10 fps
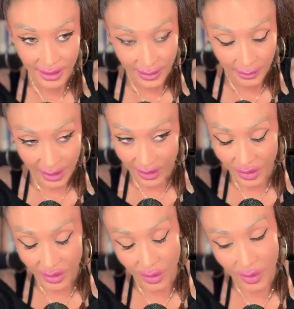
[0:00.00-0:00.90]
because you
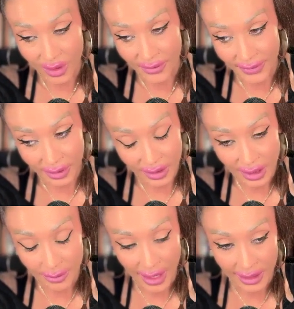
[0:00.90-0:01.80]
don't want to feel the
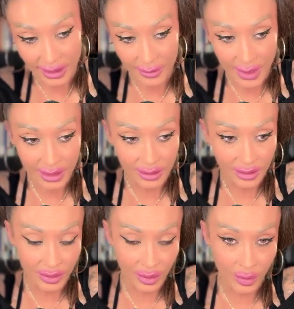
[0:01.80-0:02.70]
abandonment.
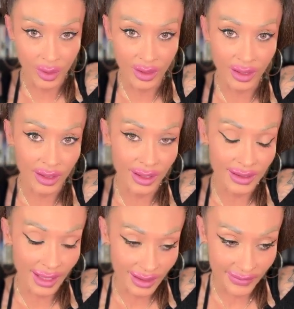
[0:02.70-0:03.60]
You don't want to
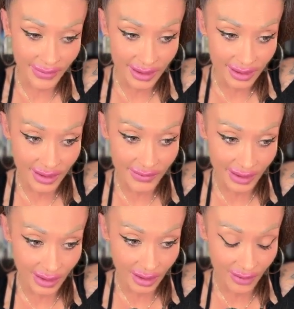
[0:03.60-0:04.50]
intensify this
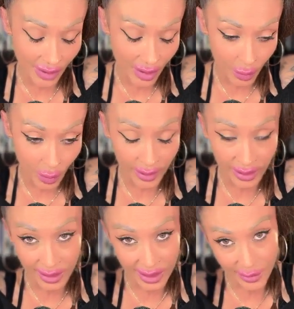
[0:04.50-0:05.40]
feeling of
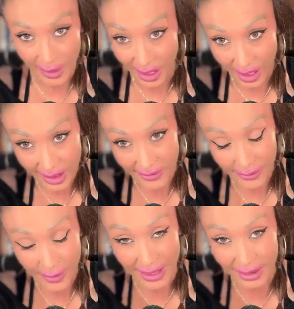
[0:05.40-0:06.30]
unworthiness because of
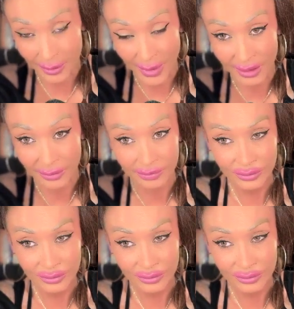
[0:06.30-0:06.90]
abandonment.